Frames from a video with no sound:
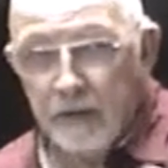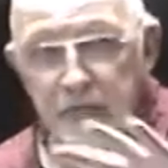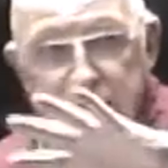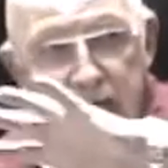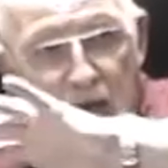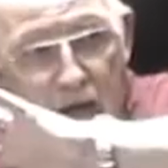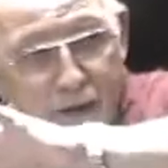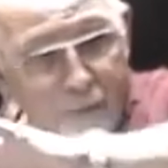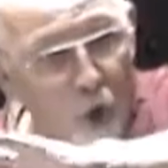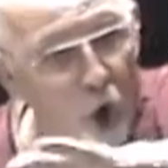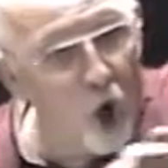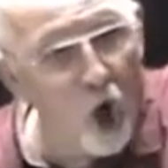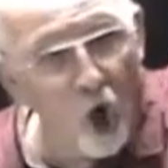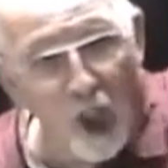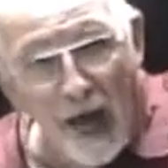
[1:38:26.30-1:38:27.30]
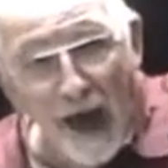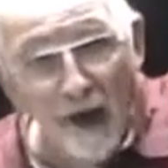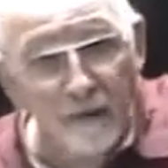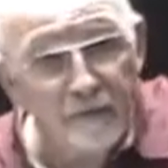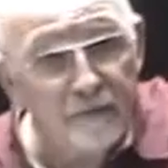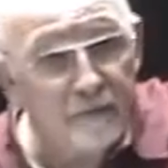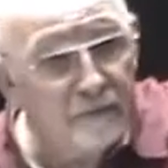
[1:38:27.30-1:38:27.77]
Got them all
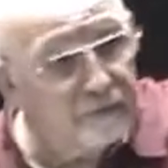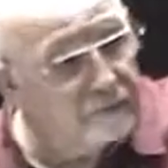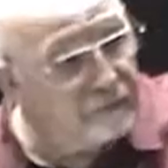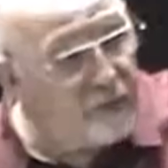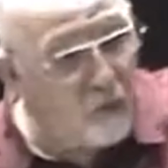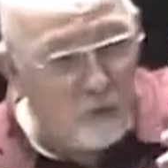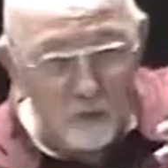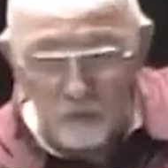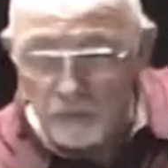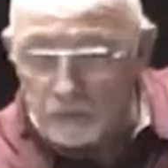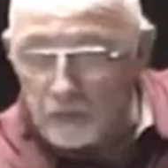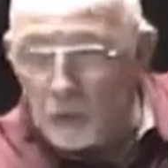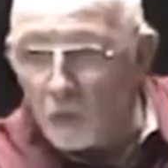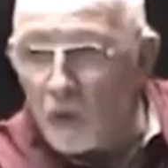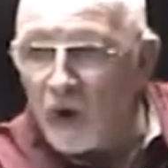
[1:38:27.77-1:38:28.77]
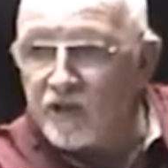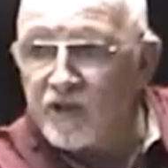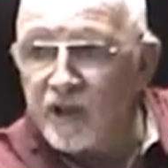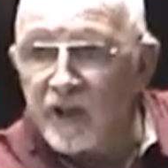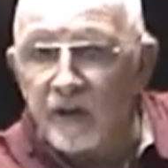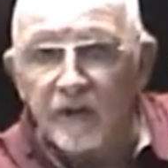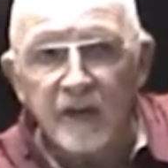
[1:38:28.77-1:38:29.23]
out. "I don't want you
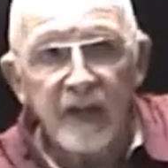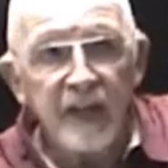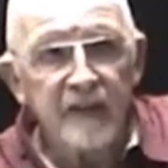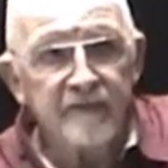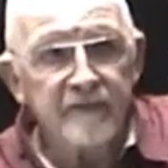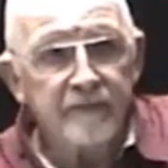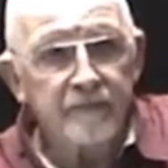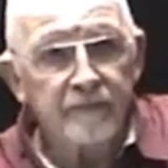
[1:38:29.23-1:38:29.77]
here. Leave."